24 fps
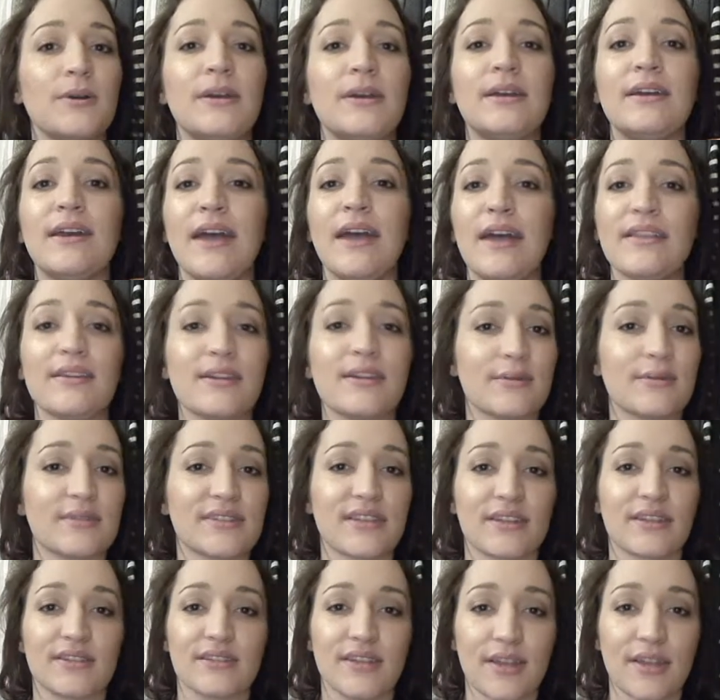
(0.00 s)
and then I was
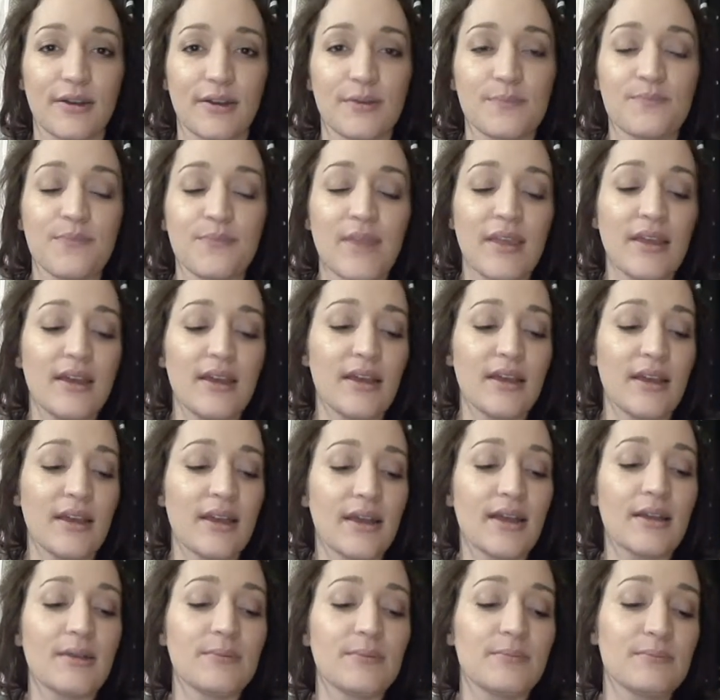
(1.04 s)
good to go.
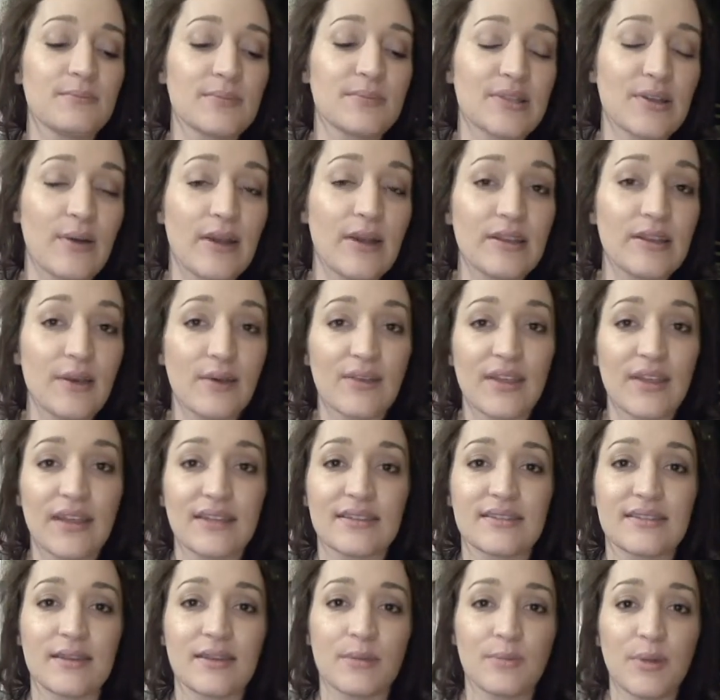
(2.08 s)
So I know that
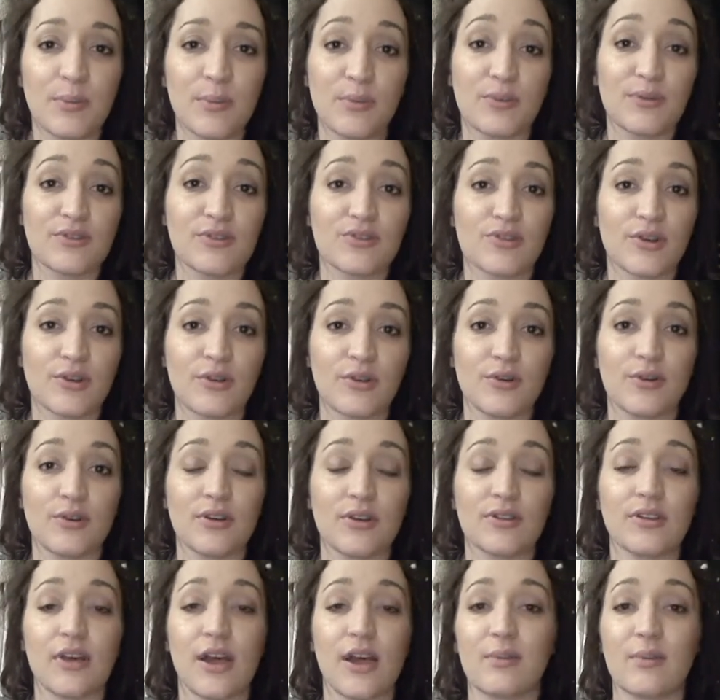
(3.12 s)
some people struggle a
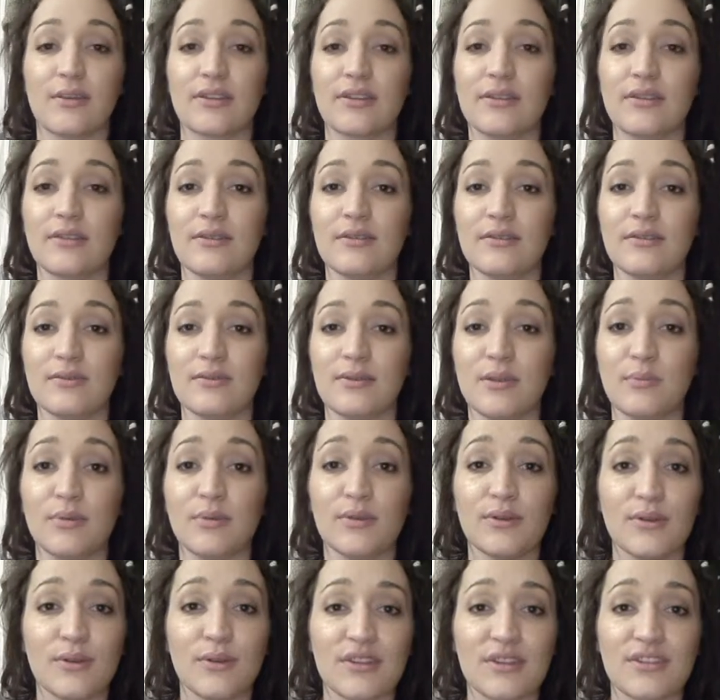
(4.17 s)
lot with the
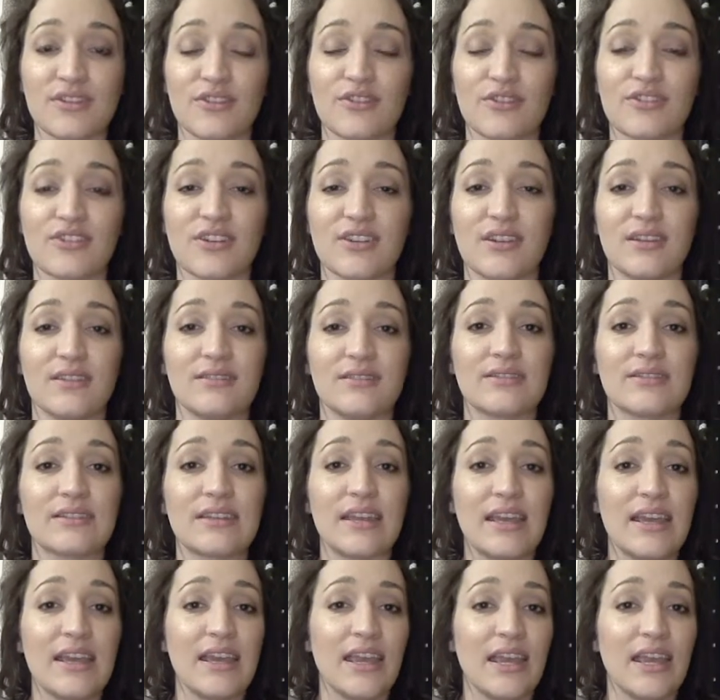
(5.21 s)
balloon insertions.
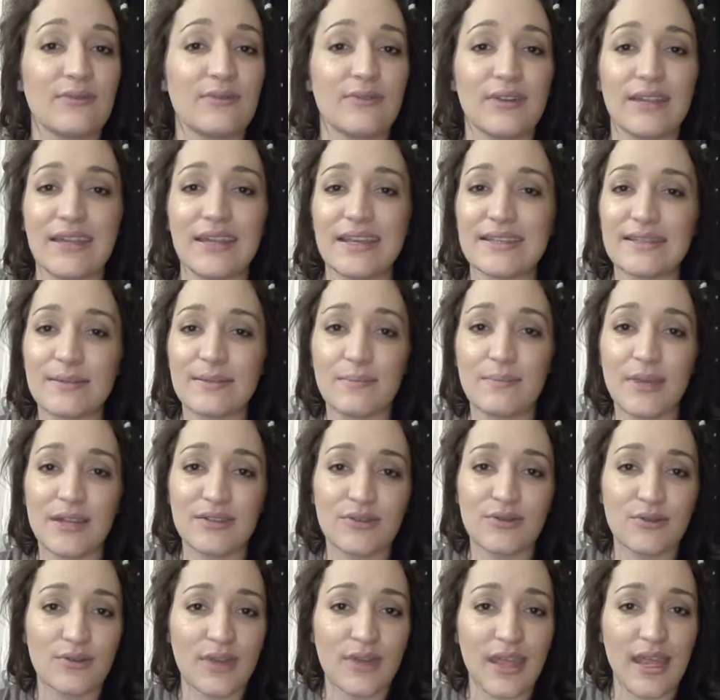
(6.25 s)
It really is a
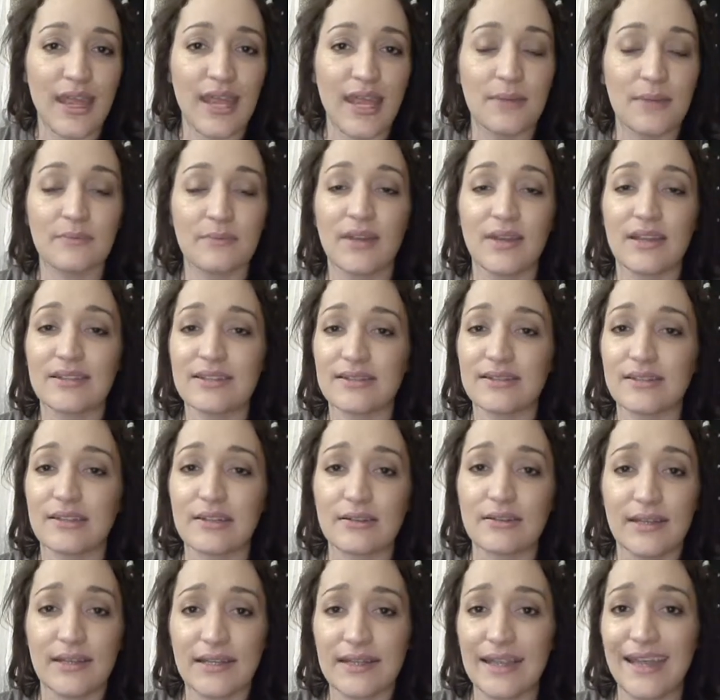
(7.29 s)
mental game. It's
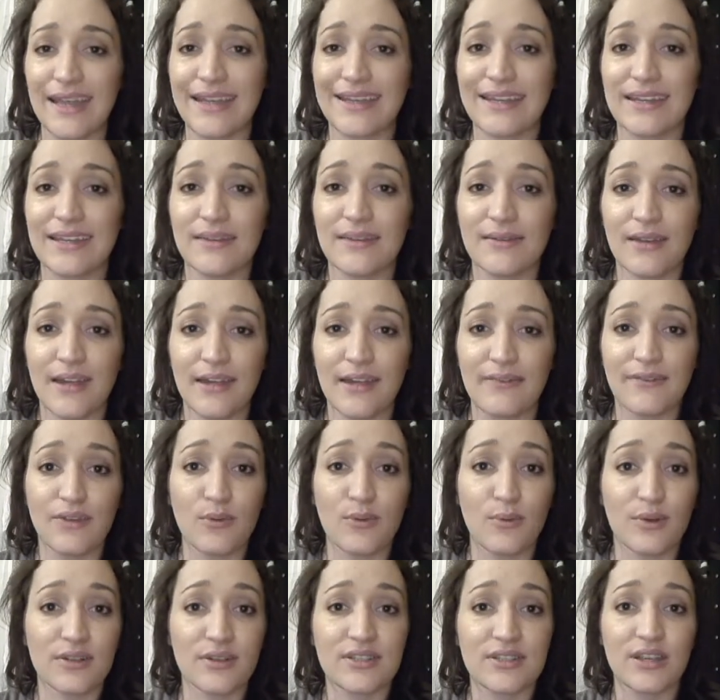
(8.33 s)
literally like if you
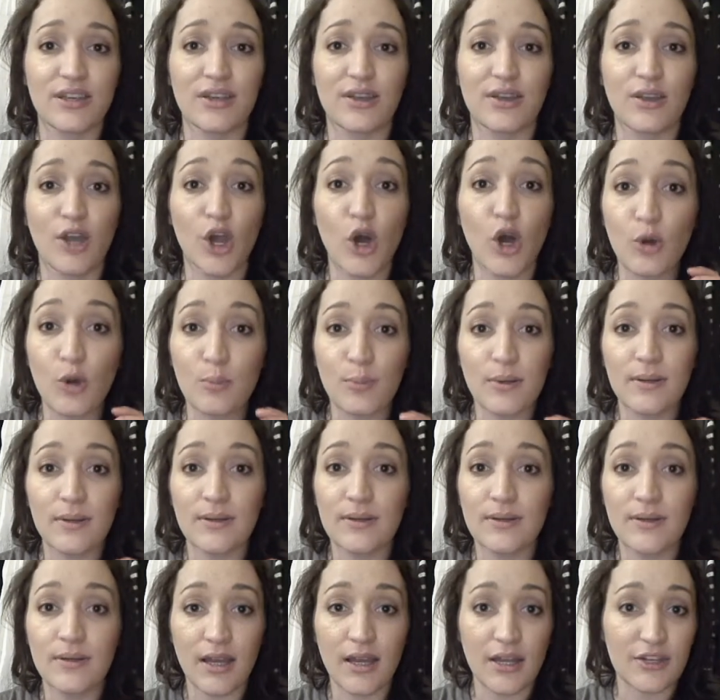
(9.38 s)
were to gulp
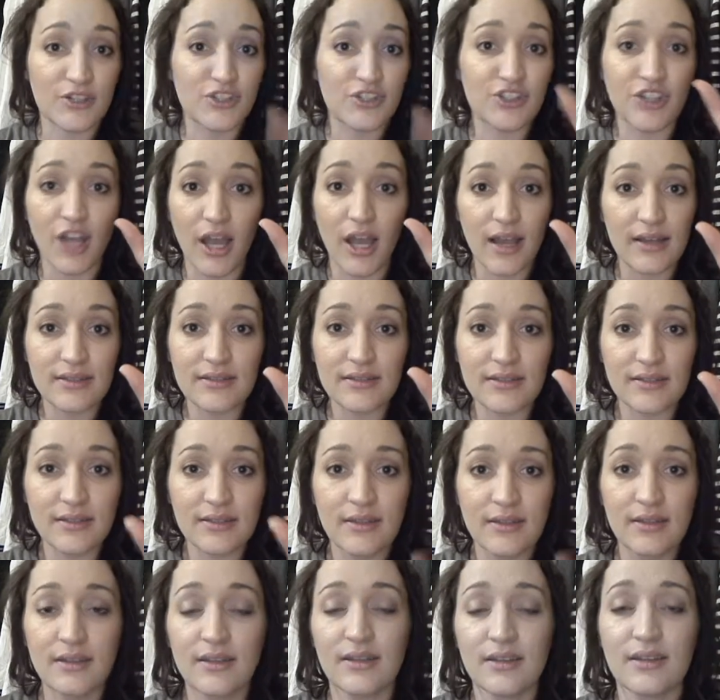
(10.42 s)
a shot,
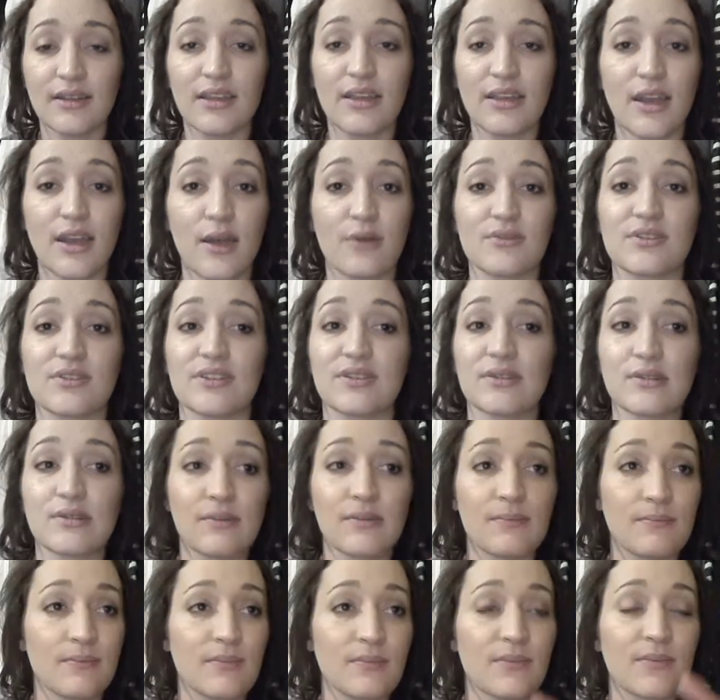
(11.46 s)
just
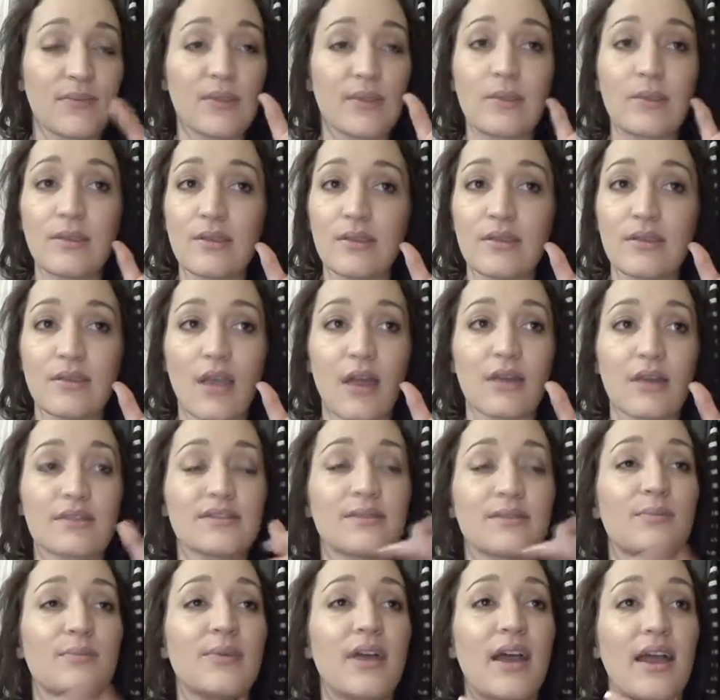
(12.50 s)
toss
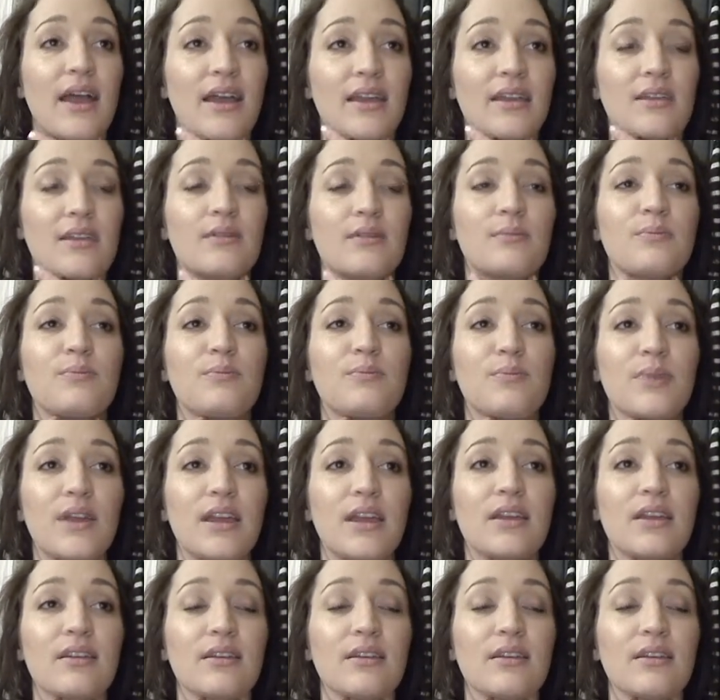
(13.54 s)
it back, big,